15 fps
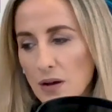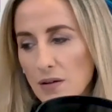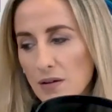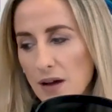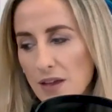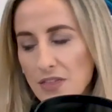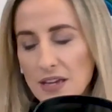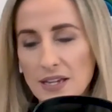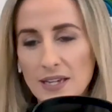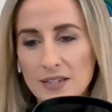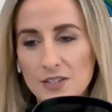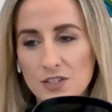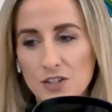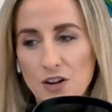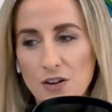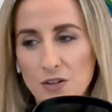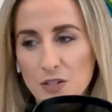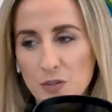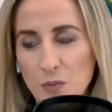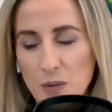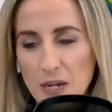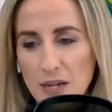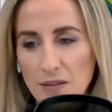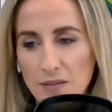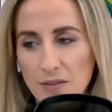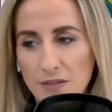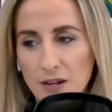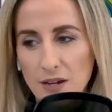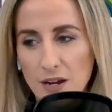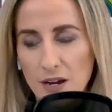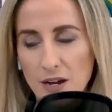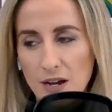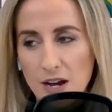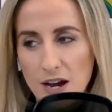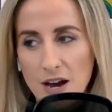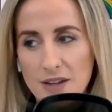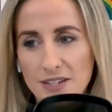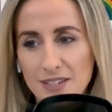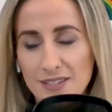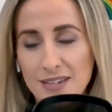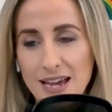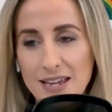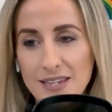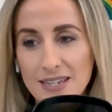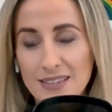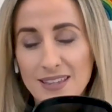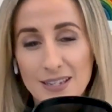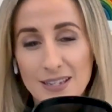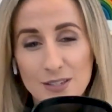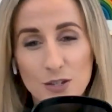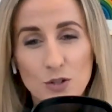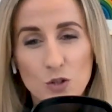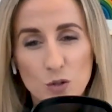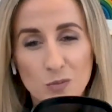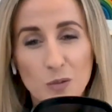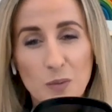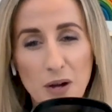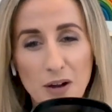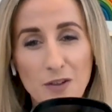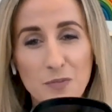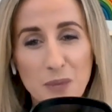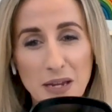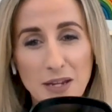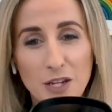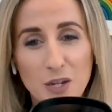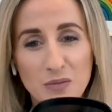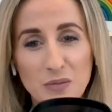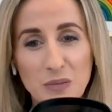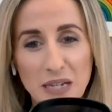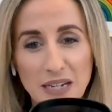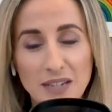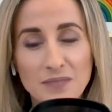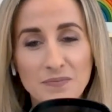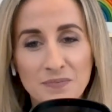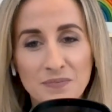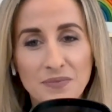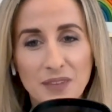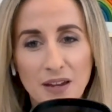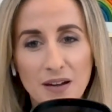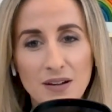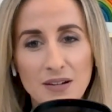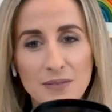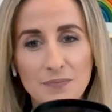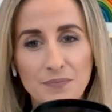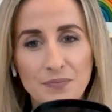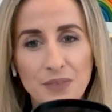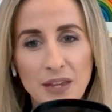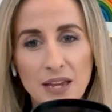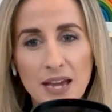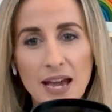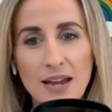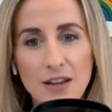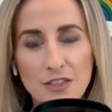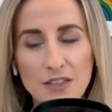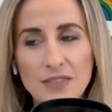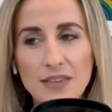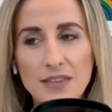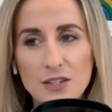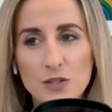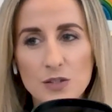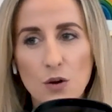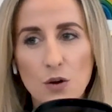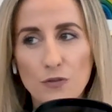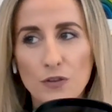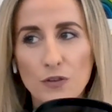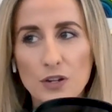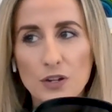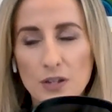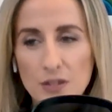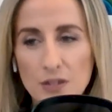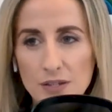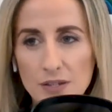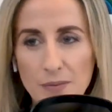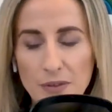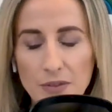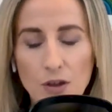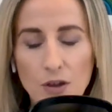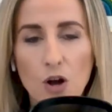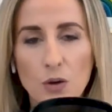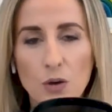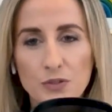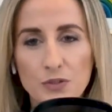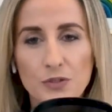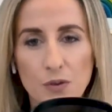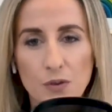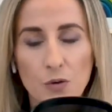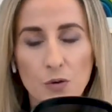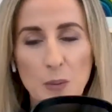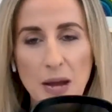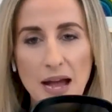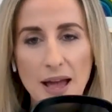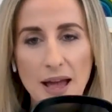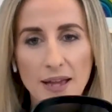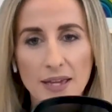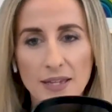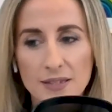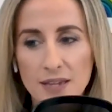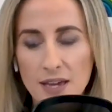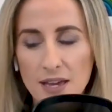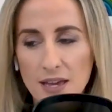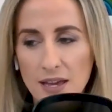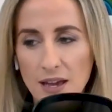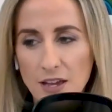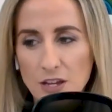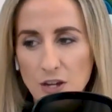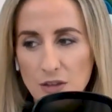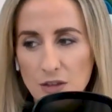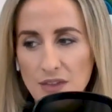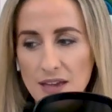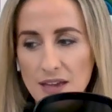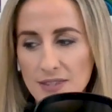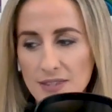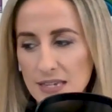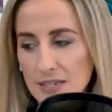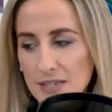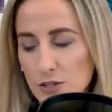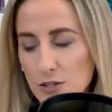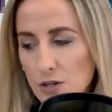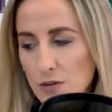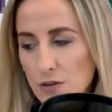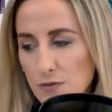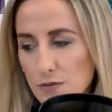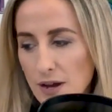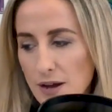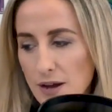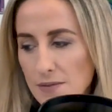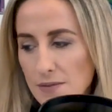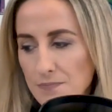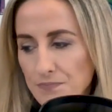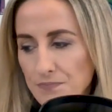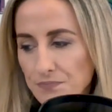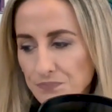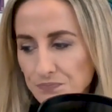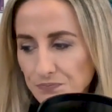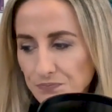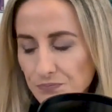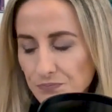Well, I think it starts with understanding that it's a normal part of being a human being. Um, and I think that's often something that holds us all back is, you know, there's this sort of, um,